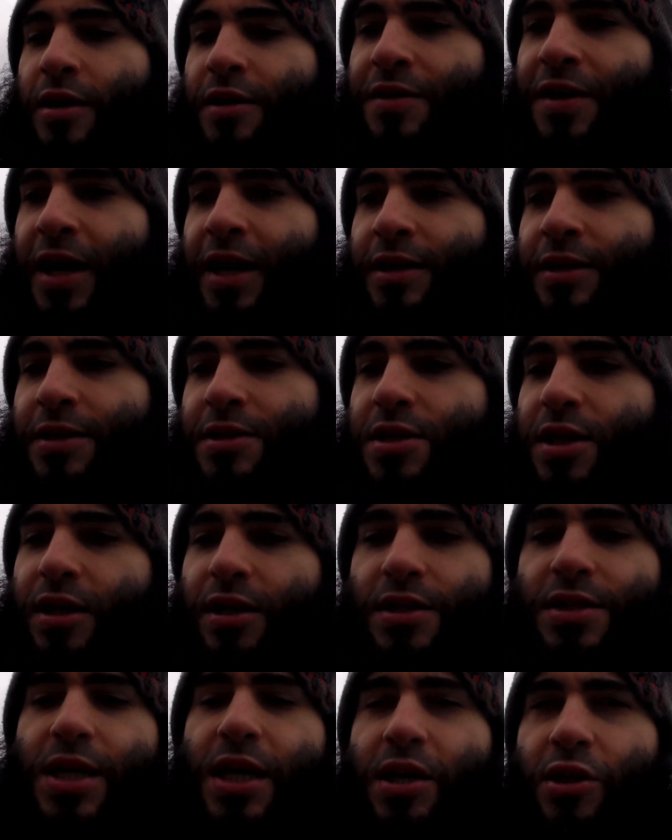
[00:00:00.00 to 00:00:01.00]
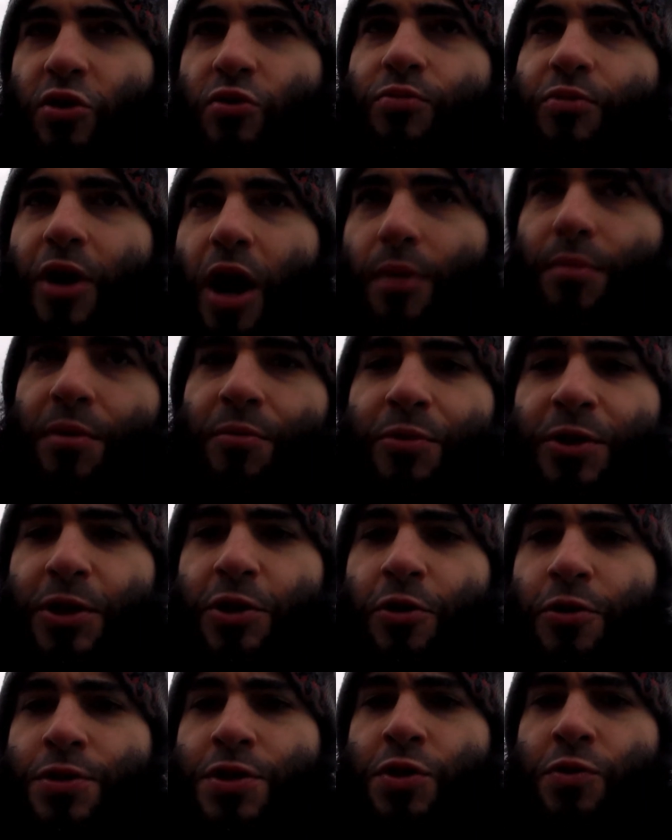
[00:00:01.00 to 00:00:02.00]
then it's going to take you probably
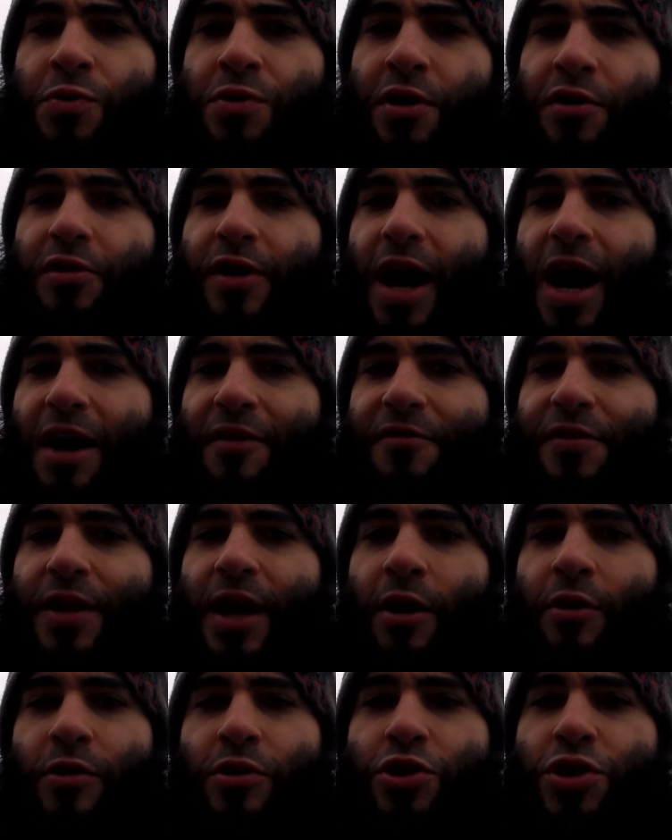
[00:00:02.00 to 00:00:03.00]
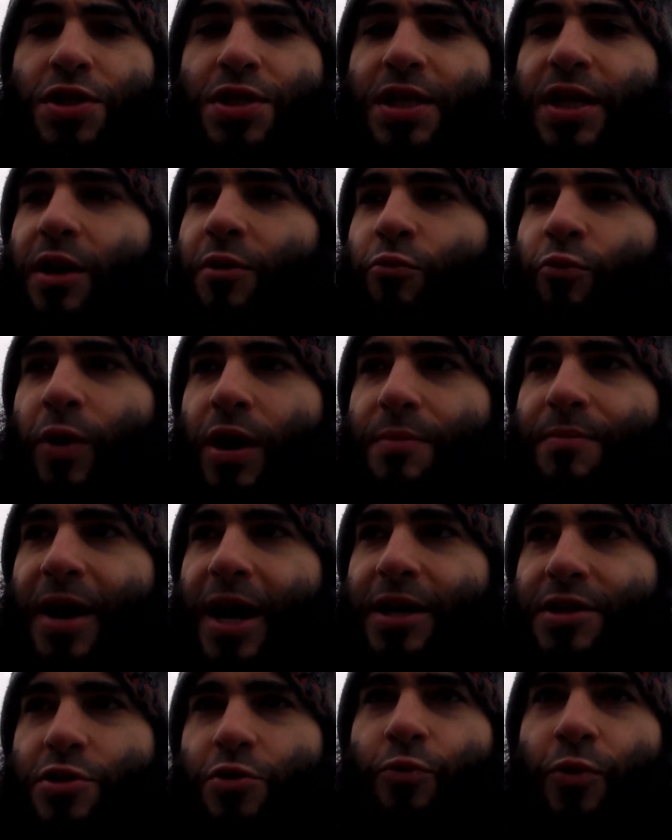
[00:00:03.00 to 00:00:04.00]
close to another half an hour just to get right
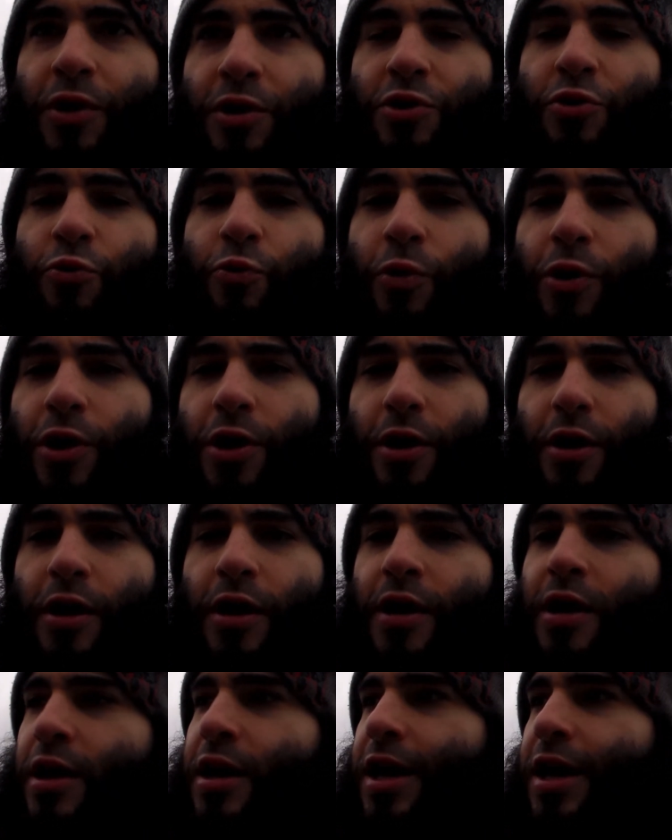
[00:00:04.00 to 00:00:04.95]
back to where you were.